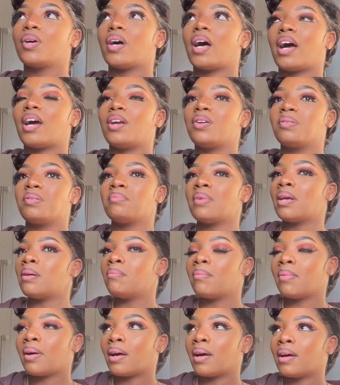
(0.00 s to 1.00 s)
I
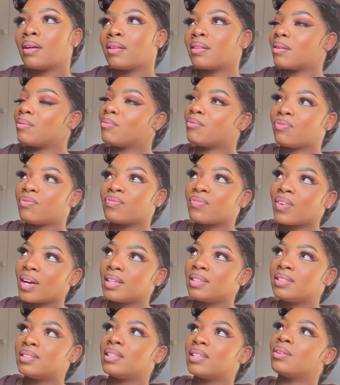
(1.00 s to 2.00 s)
remember them
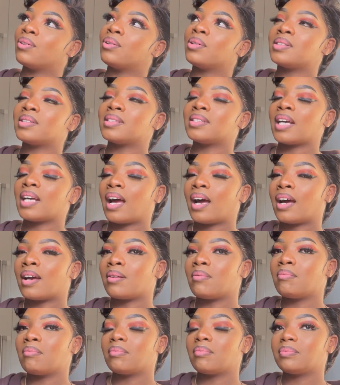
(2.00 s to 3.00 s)
fighting all the
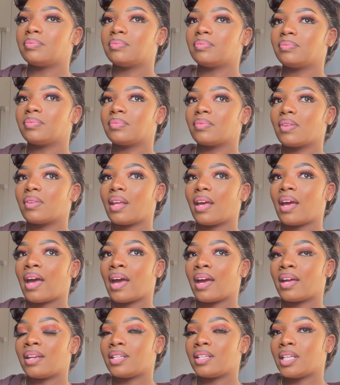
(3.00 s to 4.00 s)
time,
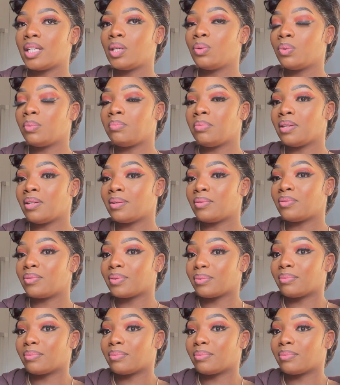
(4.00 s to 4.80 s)
and they would be